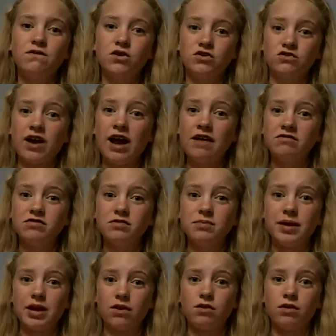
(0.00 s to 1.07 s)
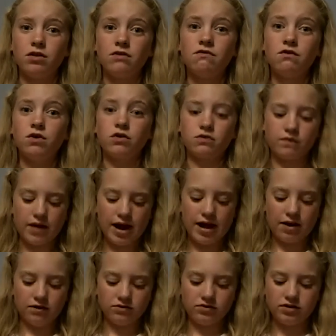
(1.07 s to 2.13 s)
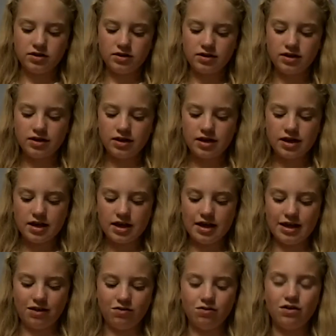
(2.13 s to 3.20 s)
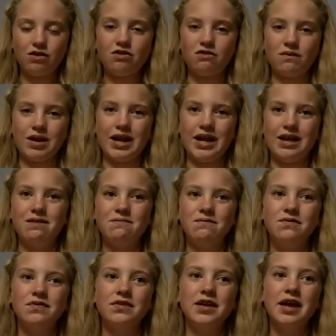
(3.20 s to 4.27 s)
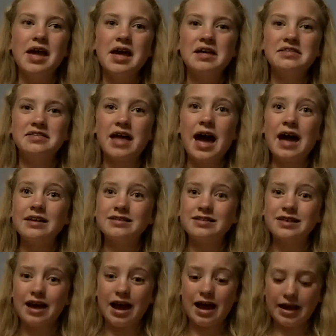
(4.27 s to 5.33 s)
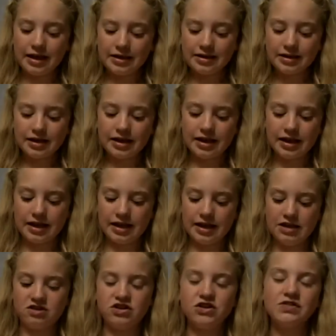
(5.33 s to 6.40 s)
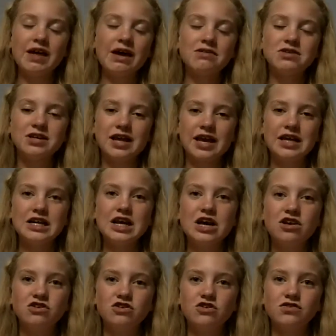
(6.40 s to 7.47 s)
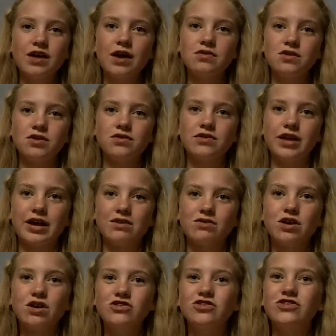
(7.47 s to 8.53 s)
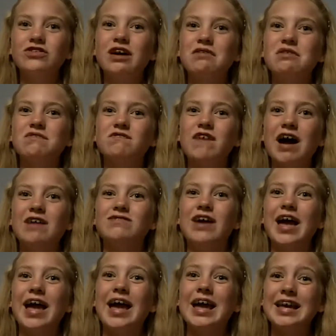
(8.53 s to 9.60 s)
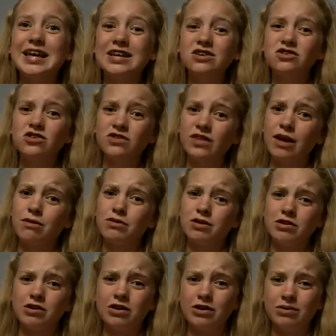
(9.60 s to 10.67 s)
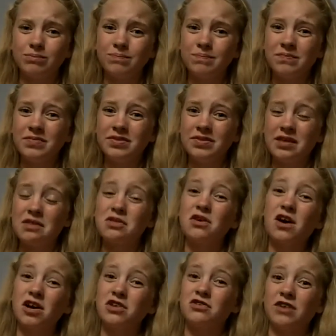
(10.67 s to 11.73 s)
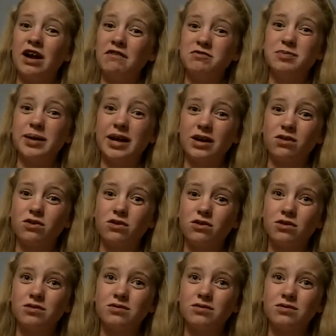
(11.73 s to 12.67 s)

for draft picks in the fourth round is three. That tied in 2008, 2006, 2005, and 2002. That's a lot of draft picks.